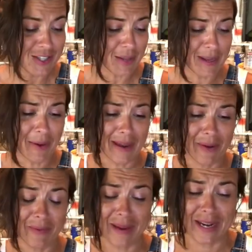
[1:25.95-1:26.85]
So I'm like, oh my God,
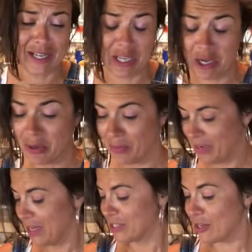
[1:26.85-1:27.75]
what am I gonna do?
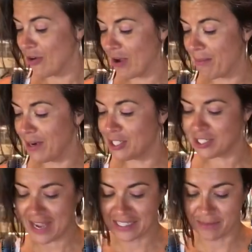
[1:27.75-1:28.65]
So I'm gonna
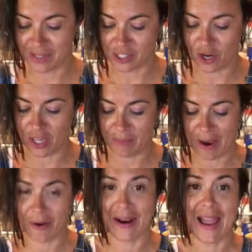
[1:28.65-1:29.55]
just add some of this garlic
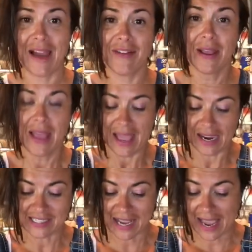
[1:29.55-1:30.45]
powder I have. And
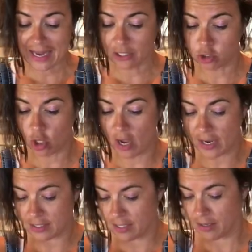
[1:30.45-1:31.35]
guys, I add a
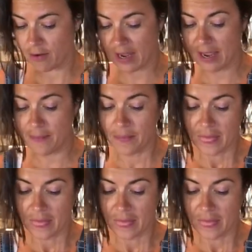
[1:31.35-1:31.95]
lot, okay?